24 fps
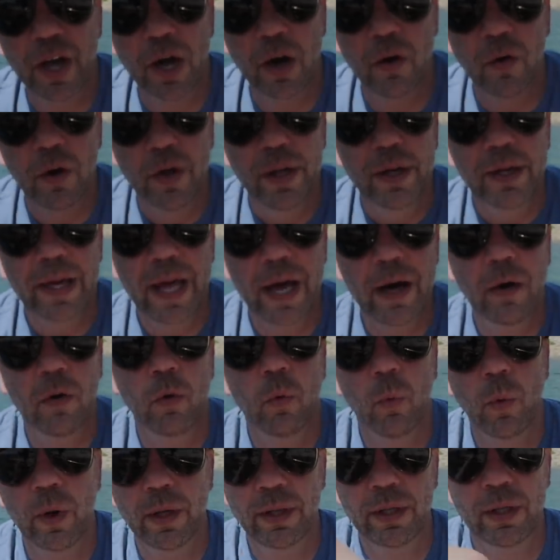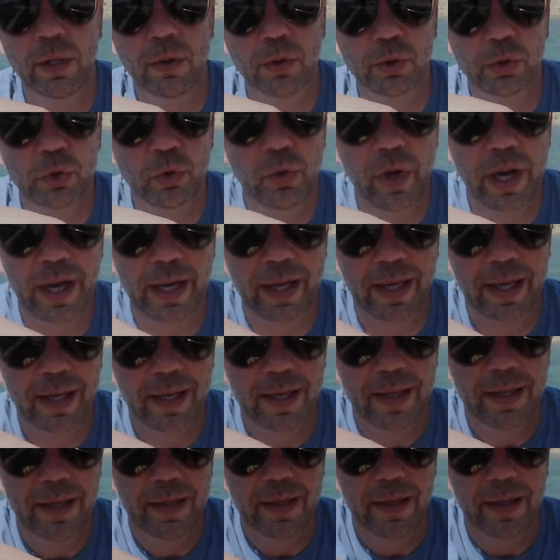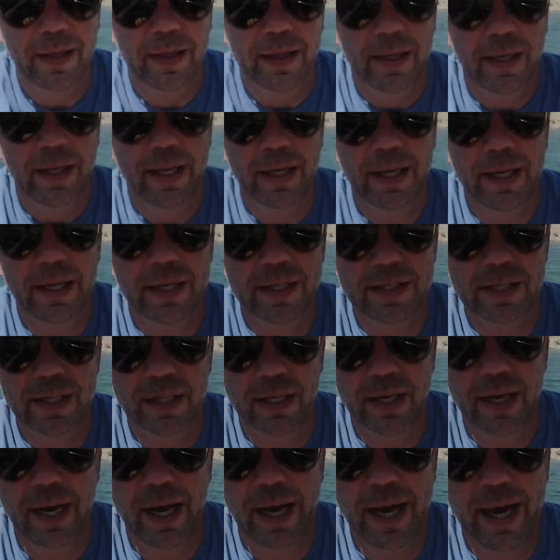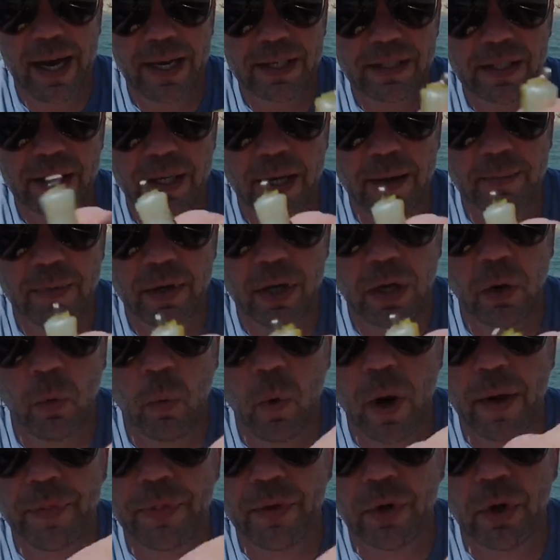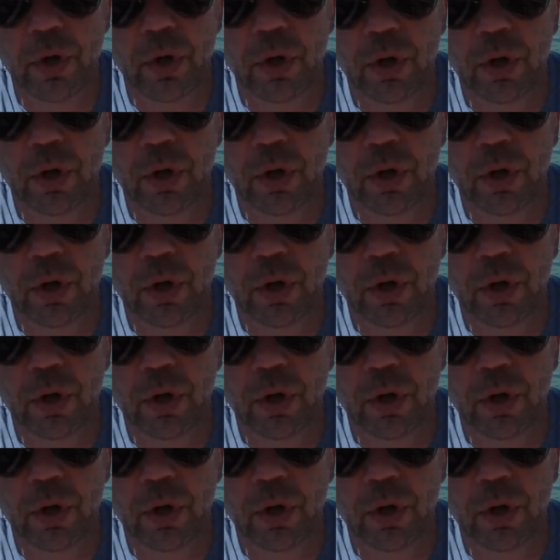go. Now, one little trick is I'm gonna want the